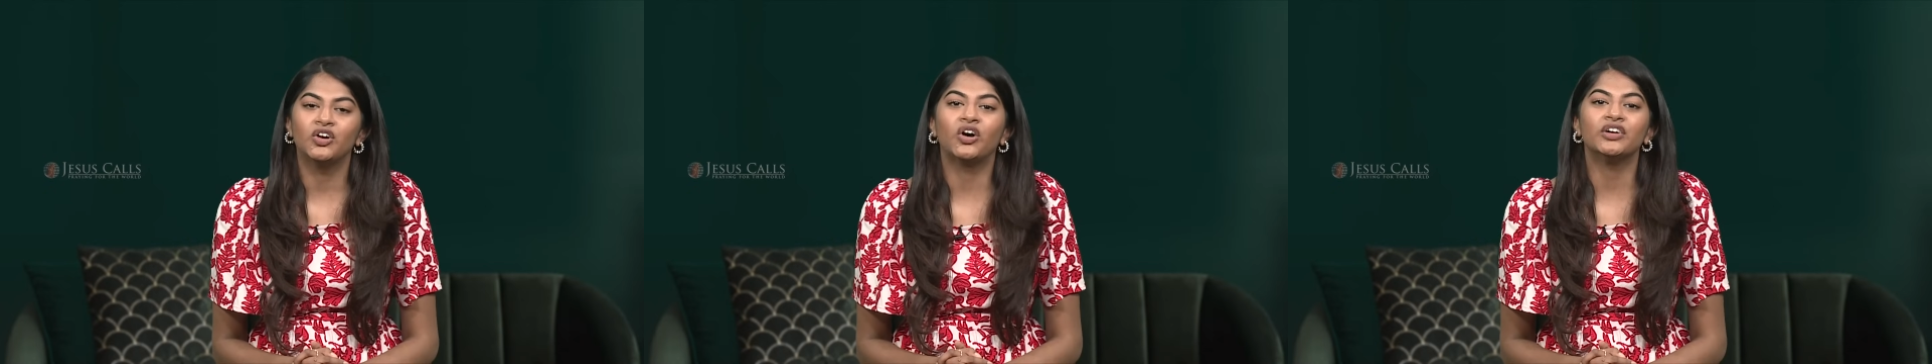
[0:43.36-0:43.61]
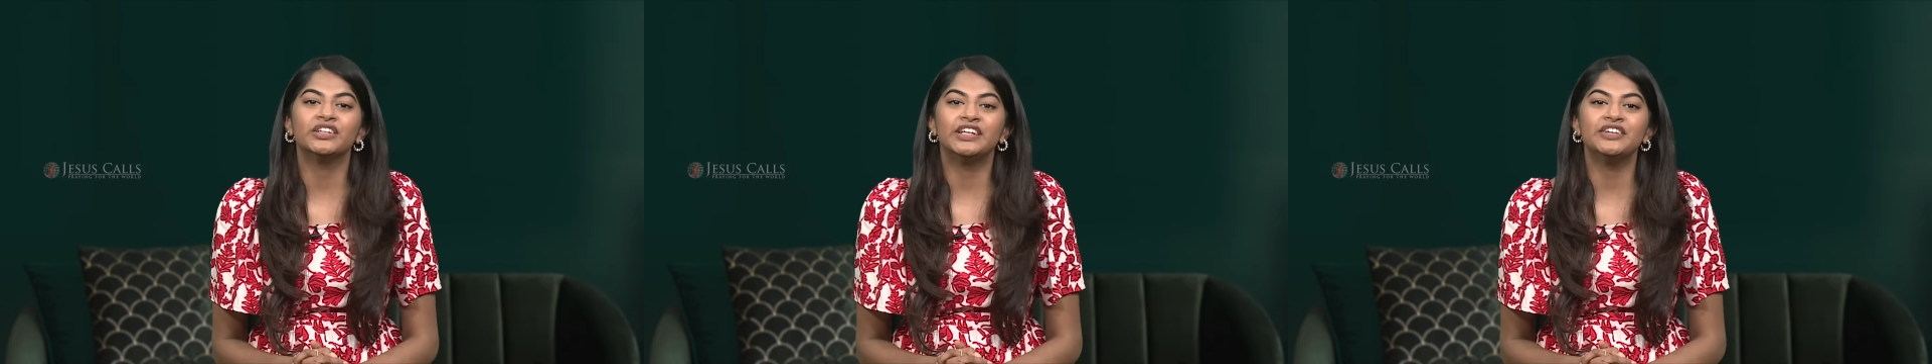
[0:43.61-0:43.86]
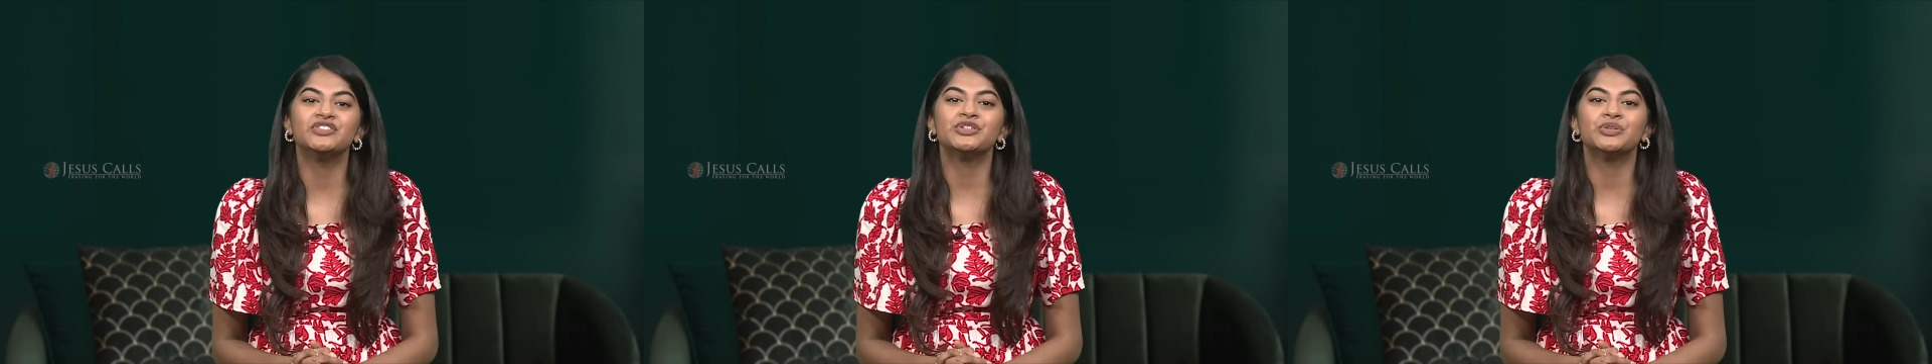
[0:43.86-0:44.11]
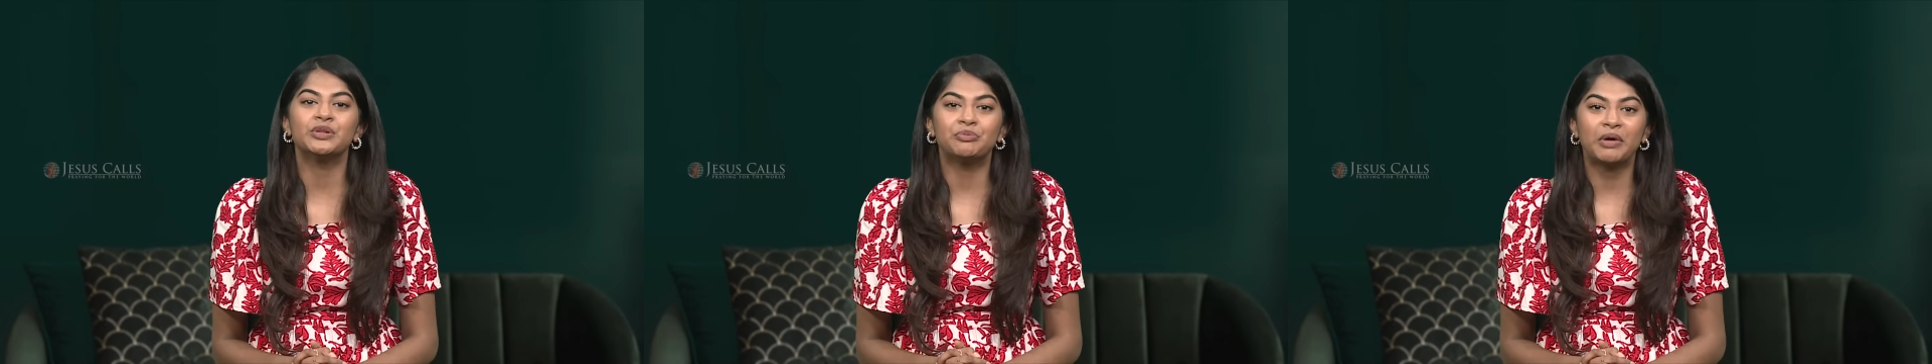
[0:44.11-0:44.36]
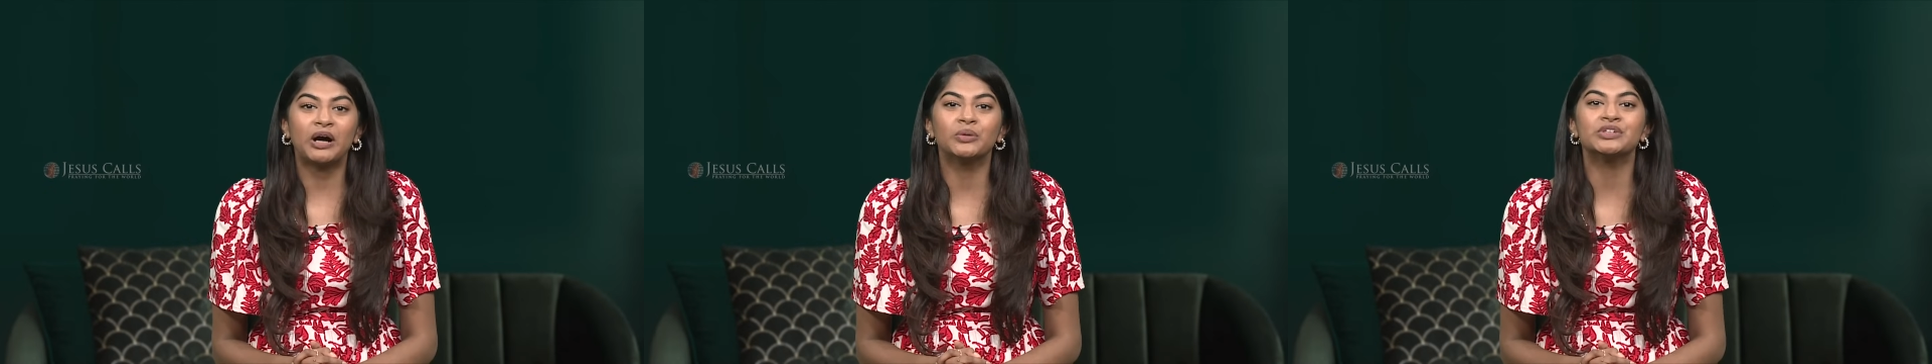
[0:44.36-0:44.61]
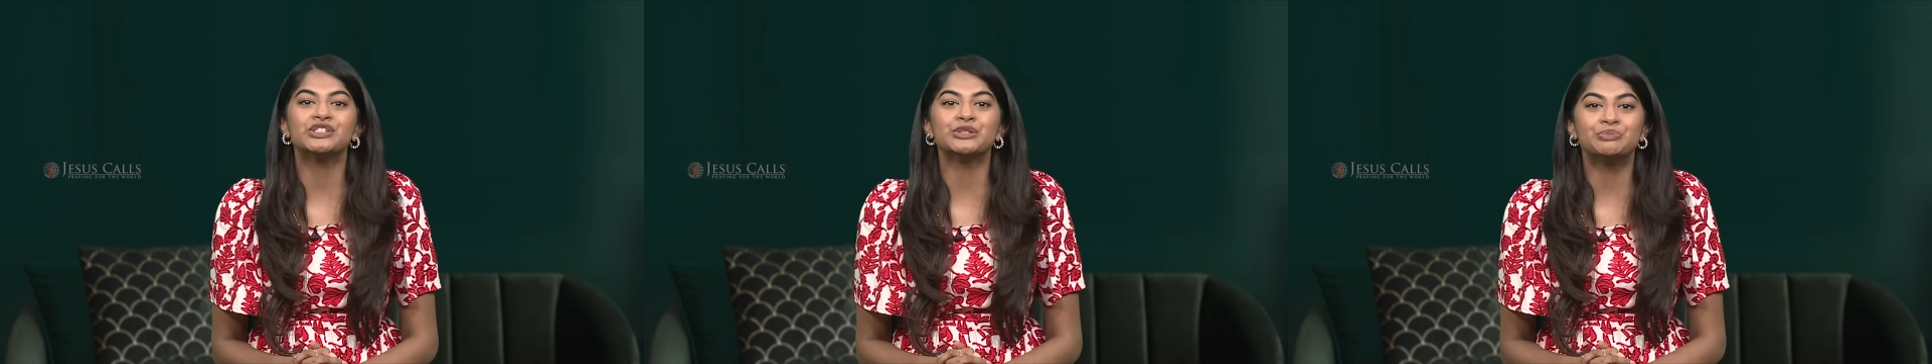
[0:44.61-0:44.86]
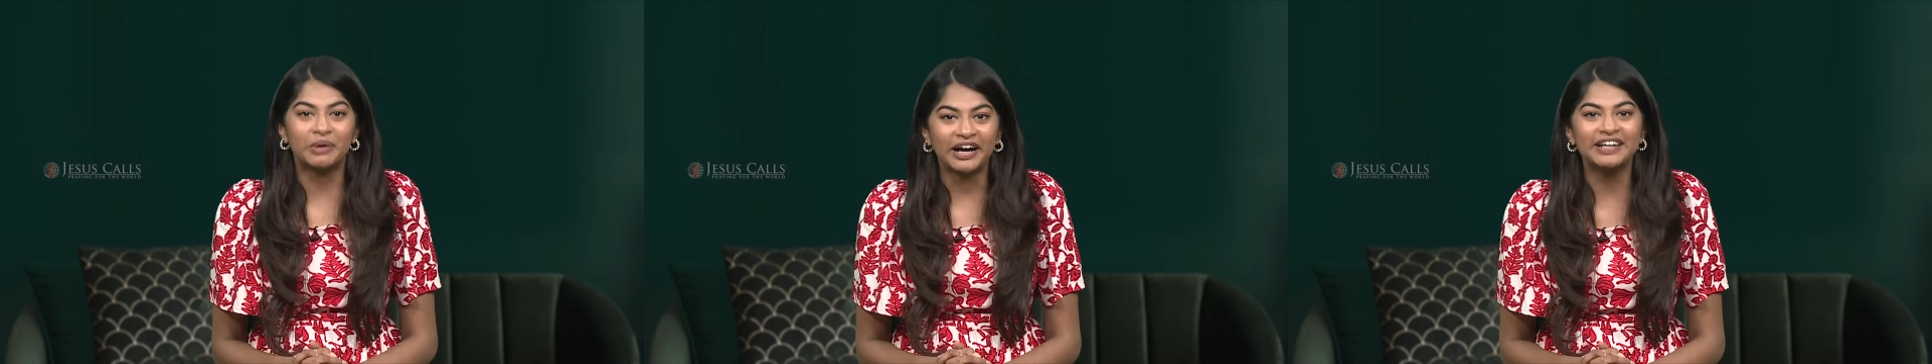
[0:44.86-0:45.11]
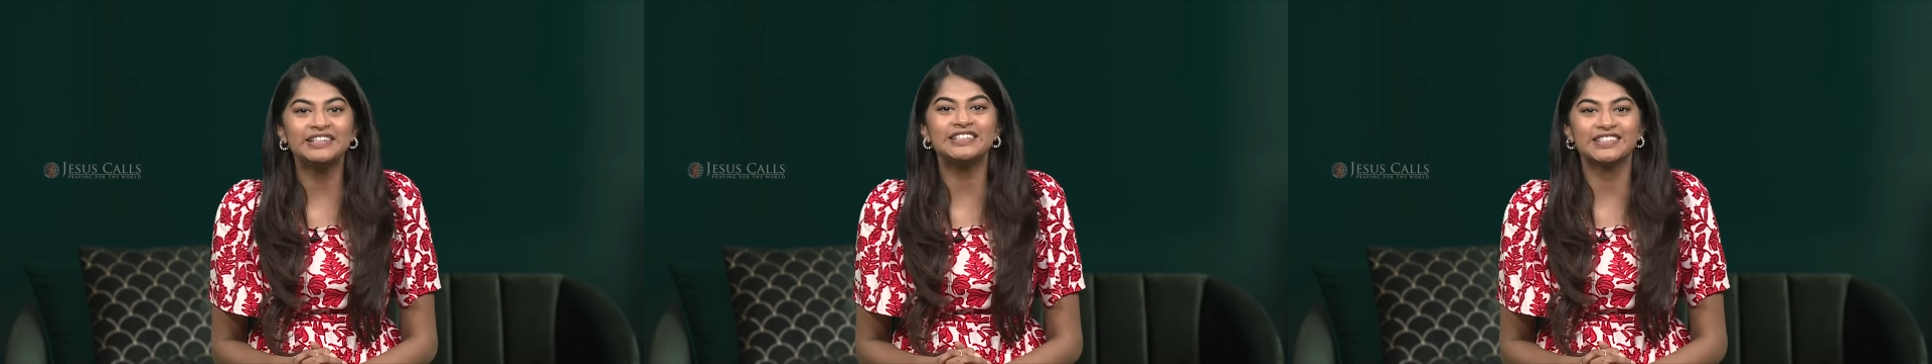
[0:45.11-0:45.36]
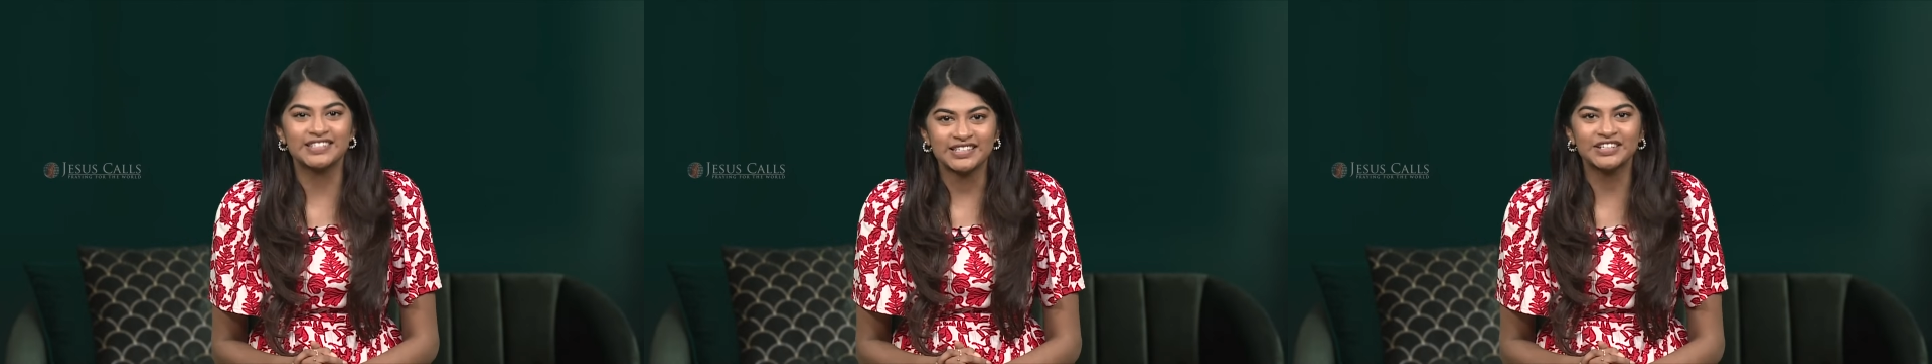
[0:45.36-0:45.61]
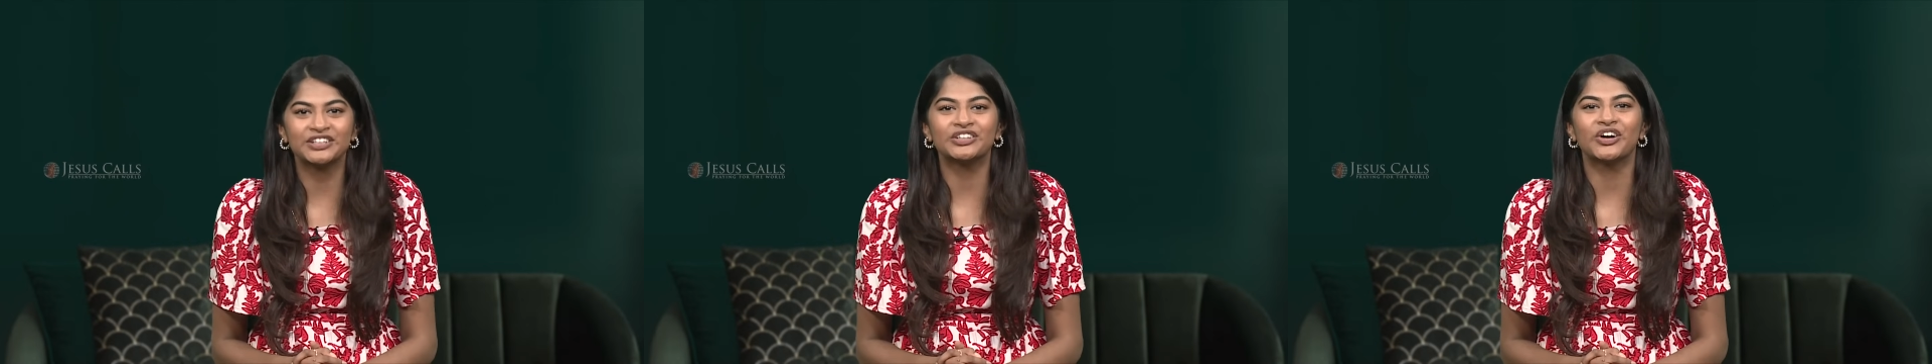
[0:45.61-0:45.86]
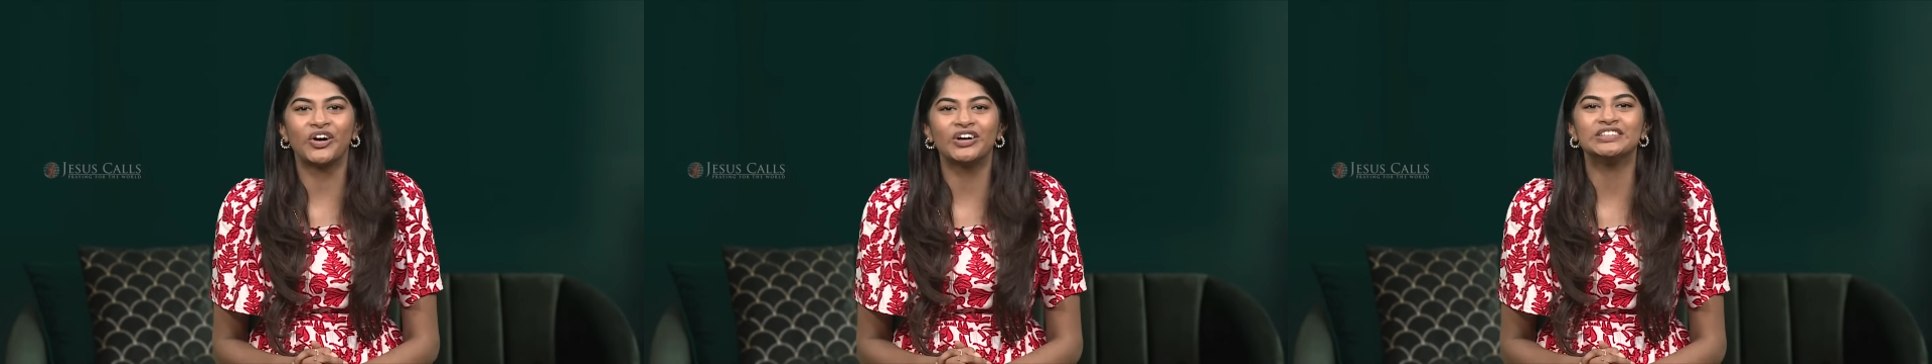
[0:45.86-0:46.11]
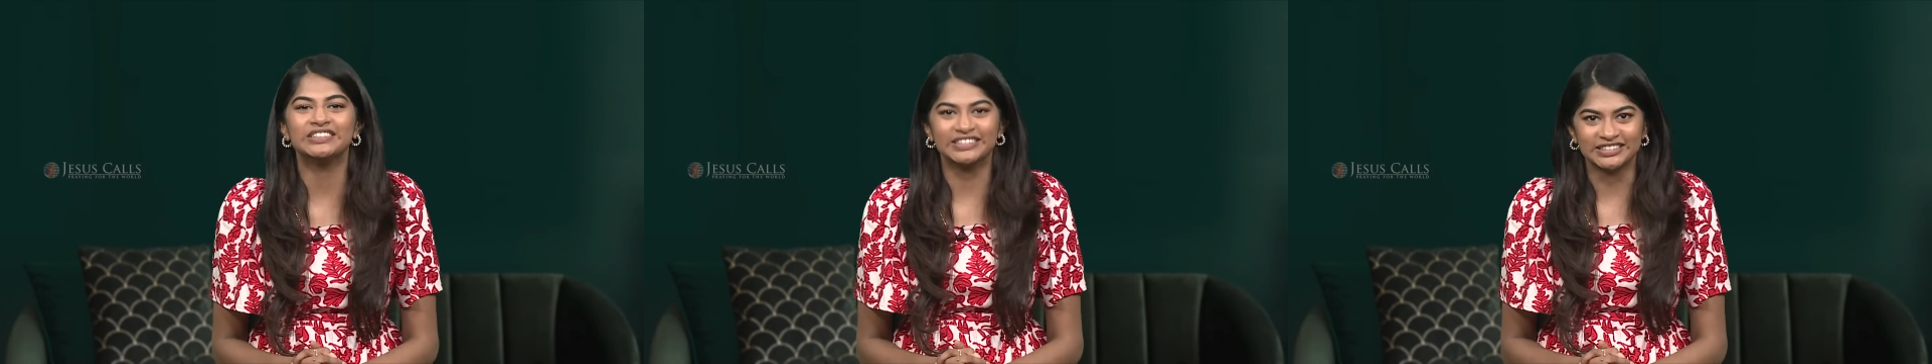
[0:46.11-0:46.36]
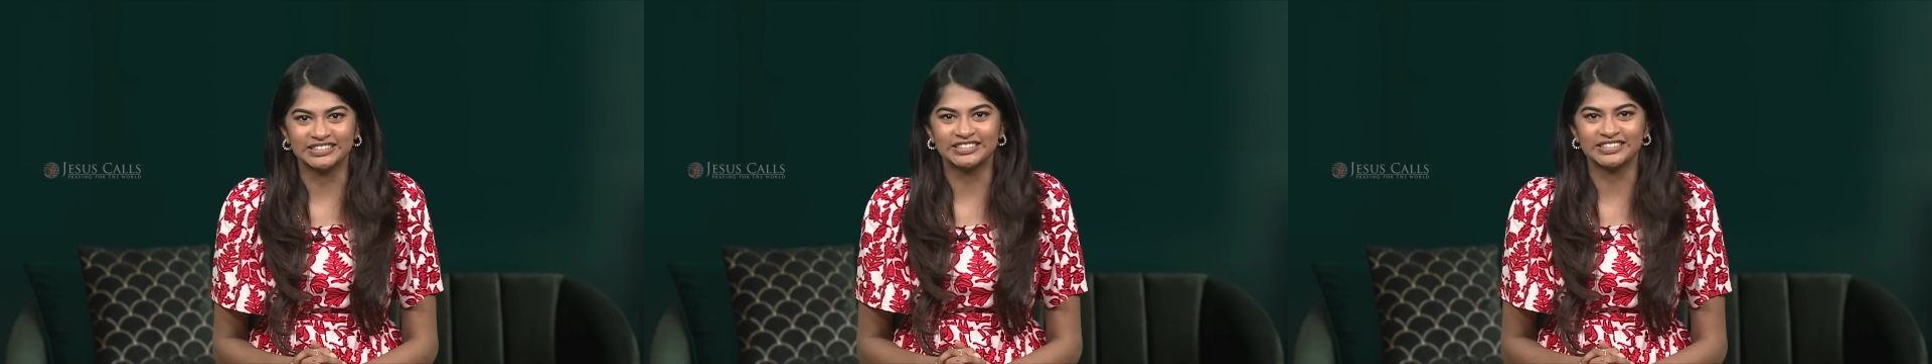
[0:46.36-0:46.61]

God gives you the power to bind it here on earth.